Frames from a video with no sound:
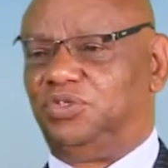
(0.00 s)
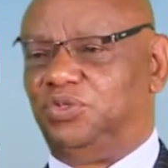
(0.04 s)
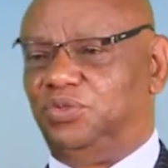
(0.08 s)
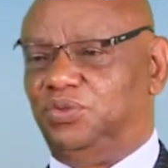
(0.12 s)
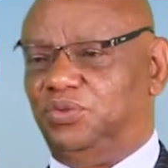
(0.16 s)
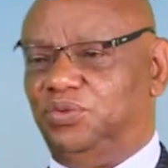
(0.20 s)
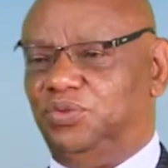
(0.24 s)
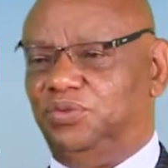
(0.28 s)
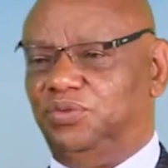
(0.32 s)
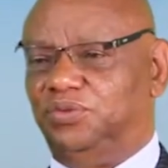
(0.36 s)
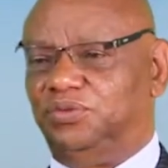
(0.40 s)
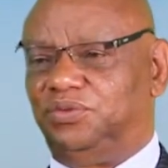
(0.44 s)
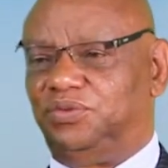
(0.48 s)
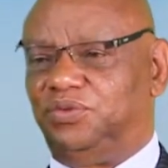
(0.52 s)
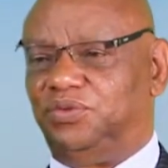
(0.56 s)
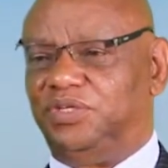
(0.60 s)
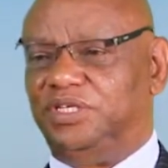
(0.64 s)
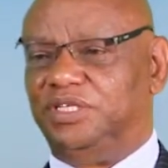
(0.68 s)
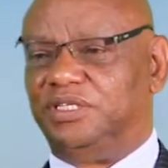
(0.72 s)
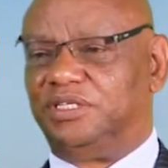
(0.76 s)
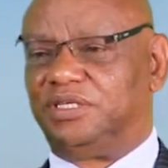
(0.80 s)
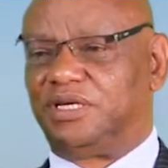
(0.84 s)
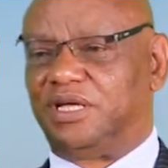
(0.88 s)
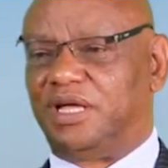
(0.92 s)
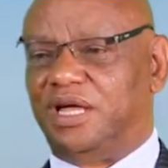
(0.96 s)
2, to
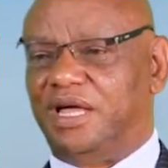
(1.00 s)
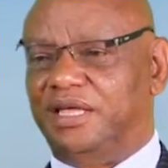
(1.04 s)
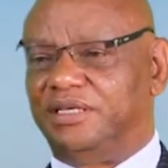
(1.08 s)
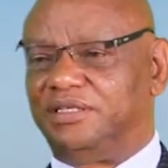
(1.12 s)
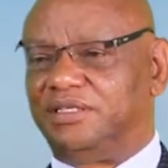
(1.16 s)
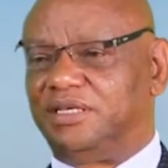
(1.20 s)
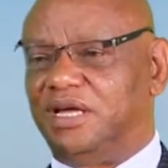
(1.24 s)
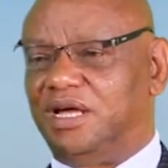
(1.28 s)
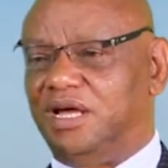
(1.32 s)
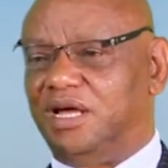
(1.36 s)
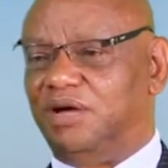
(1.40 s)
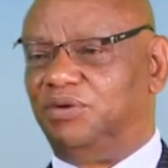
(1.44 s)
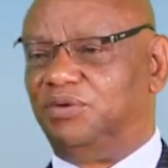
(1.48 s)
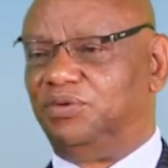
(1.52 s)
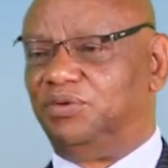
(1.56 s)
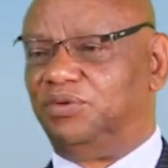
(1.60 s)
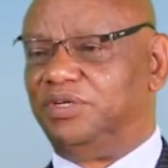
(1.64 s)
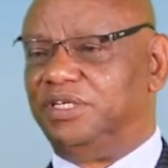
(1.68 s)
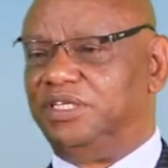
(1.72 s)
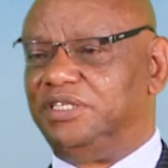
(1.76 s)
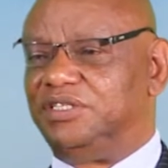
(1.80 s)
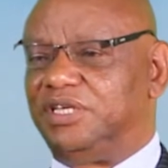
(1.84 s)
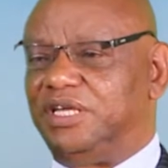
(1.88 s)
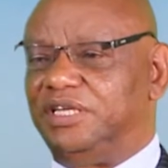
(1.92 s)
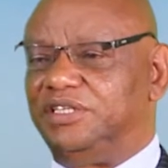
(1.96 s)
discuss how
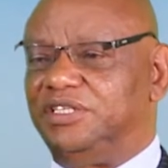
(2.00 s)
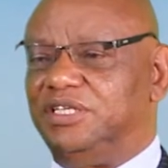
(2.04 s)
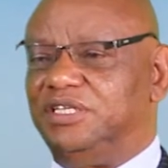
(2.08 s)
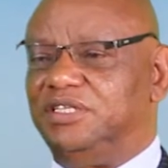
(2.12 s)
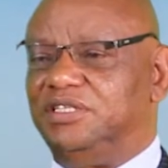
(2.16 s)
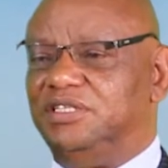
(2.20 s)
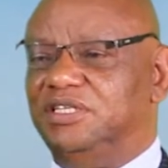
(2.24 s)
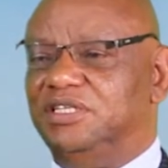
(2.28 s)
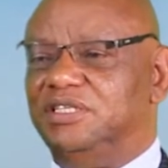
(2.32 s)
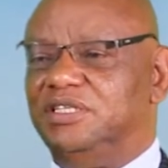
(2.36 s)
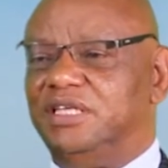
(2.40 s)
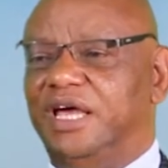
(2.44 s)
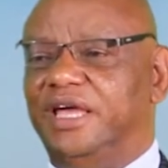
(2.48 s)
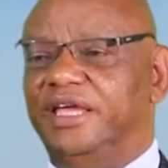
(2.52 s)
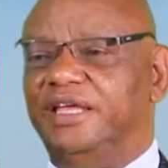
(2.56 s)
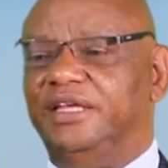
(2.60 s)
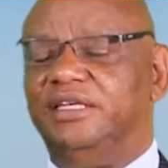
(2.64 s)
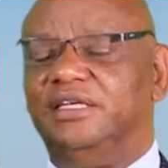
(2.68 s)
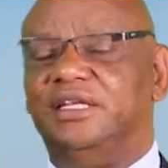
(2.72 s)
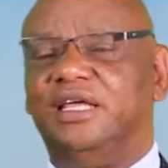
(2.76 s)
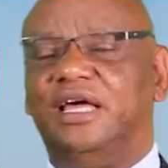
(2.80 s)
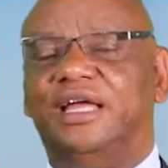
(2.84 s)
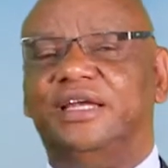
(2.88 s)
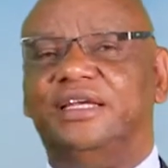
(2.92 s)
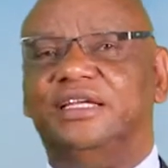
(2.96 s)
research is
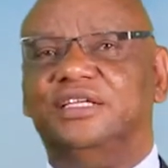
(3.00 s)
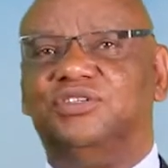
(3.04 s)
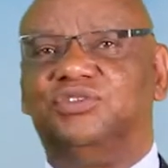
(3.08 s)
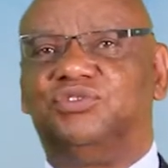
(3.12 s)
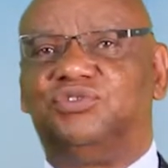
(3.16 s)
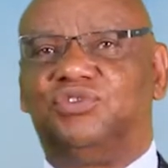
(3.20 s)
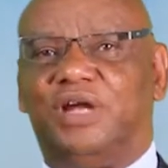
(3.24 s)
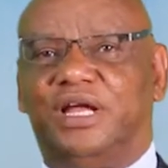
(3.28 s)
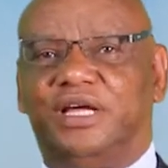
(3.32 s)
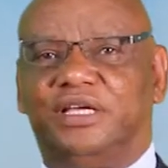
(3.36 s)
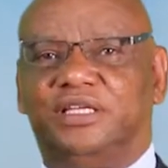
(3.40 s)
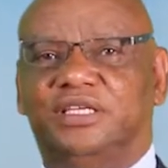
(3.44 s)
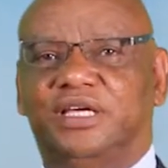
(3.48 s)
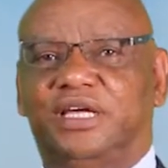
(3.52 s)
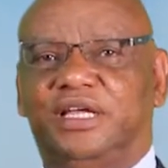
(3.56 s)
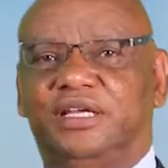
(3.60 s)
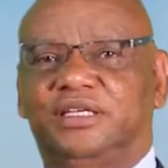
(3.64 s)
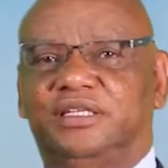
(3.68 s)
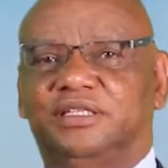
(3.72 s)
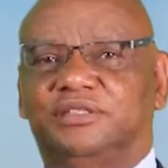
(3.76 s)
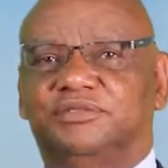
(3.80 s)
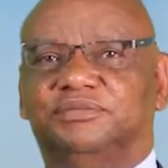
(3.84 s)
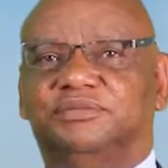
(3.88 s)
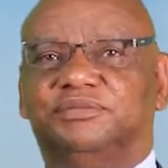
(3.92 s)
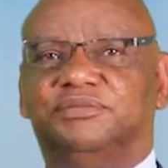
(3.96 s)
designed and is
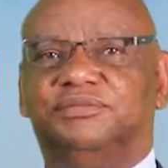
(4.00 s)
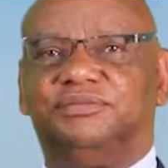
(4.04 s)
structured.